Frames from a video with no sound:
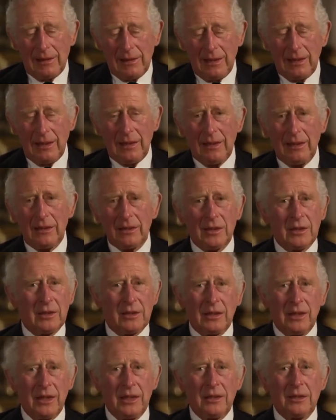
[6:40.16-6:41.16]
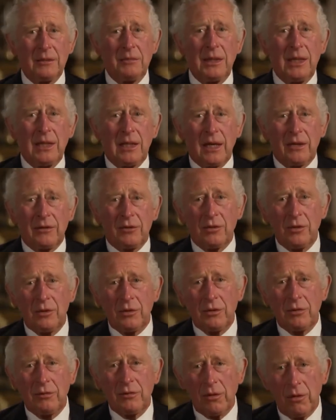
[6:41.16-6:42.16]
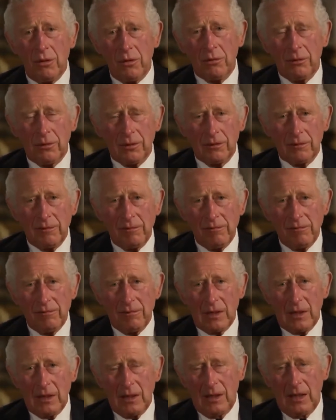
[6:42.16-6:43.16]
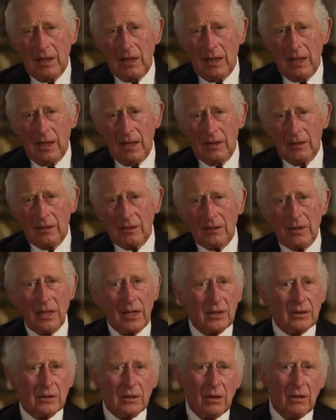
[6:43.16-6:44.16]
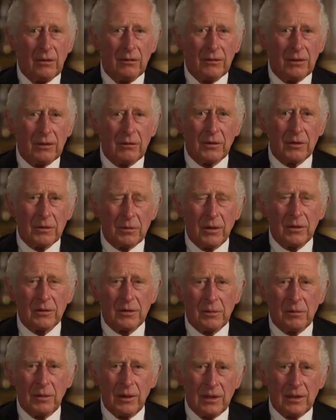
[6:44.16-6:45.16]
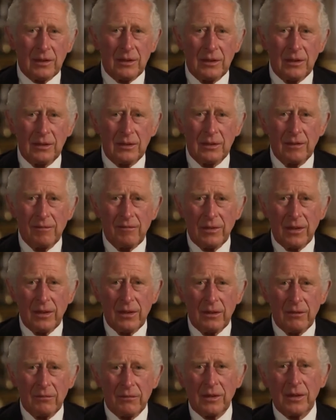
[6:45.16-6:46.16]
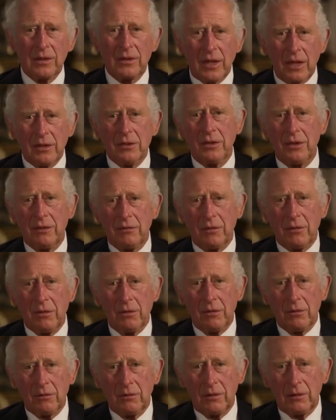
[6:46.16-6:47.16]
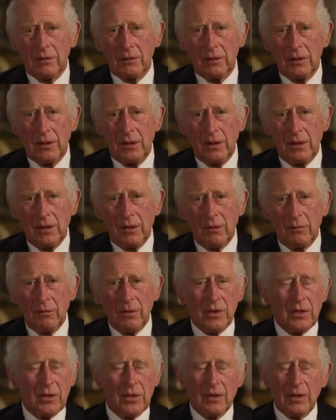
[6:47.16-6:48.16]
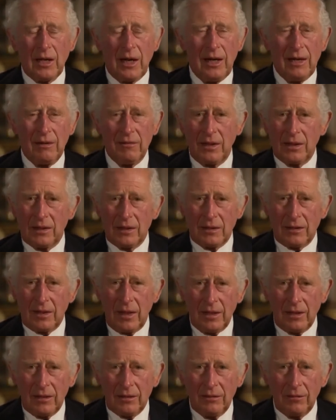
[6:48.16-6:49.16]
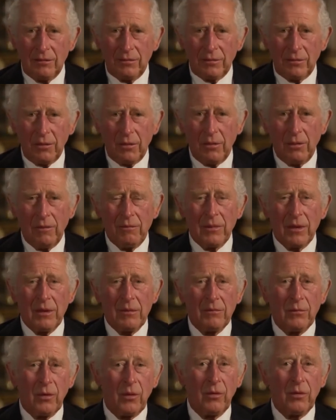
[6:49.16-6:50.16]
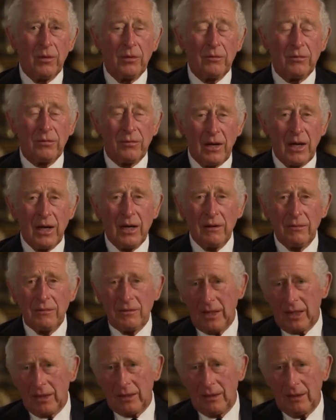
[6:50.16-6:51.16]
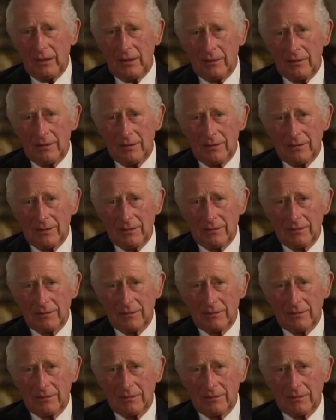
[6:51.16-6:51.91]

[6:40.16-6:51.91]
He succeeds me as Duke of Cornwall and takes on the responsibilities for the Duchy of Cornwall, which I have undertaken for more than 5 decades.